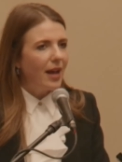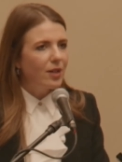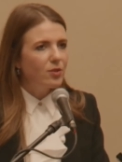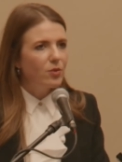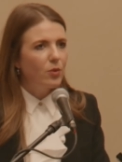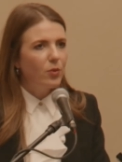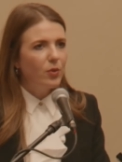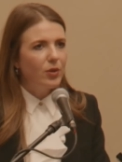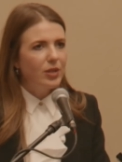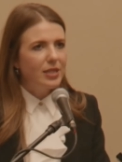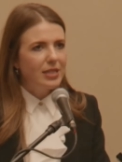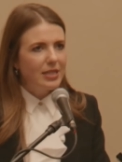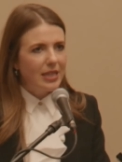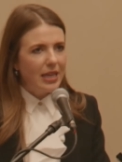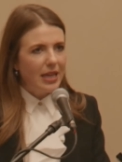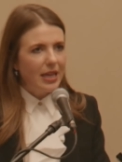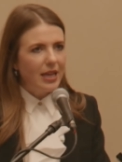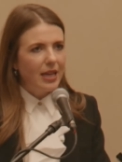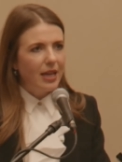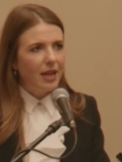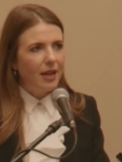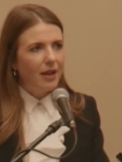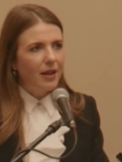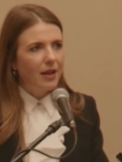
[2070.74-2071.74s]
That's what we're
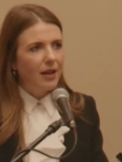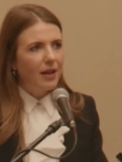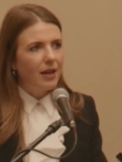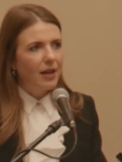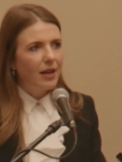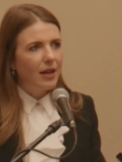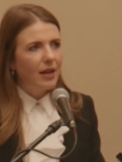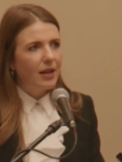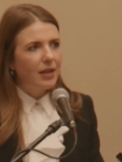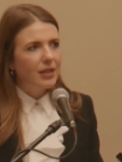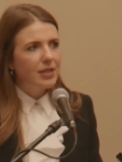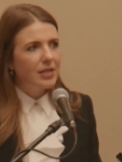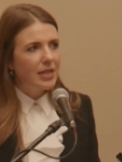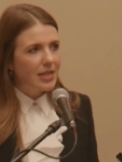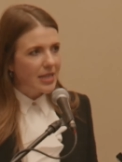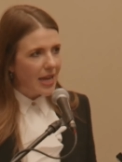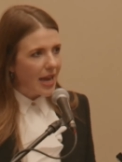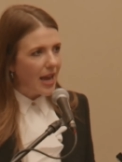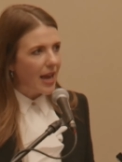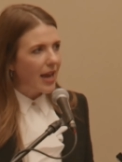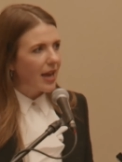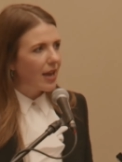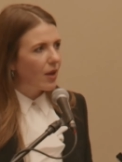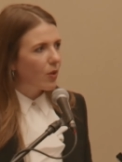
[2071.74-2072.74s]
seeing
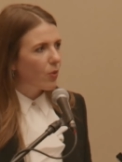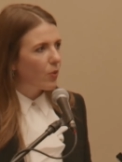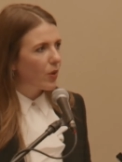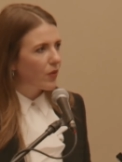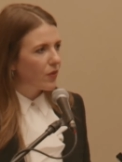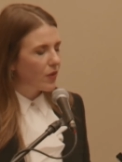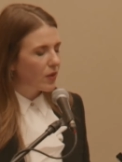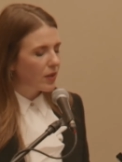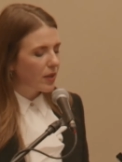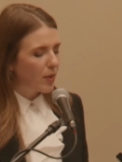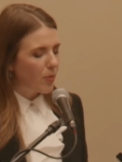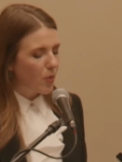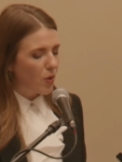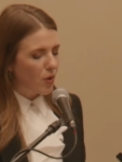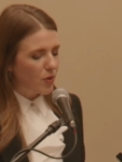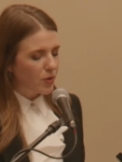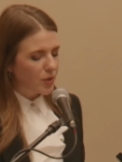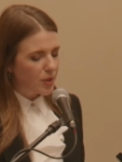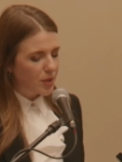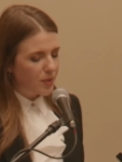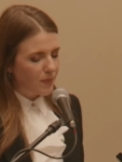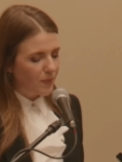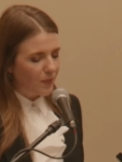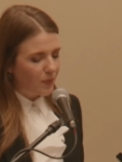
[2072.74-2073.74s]
today with the
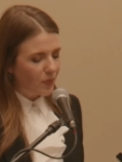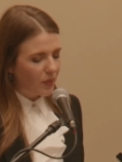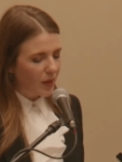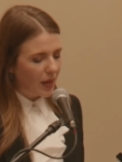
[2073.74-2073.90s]
Liberals.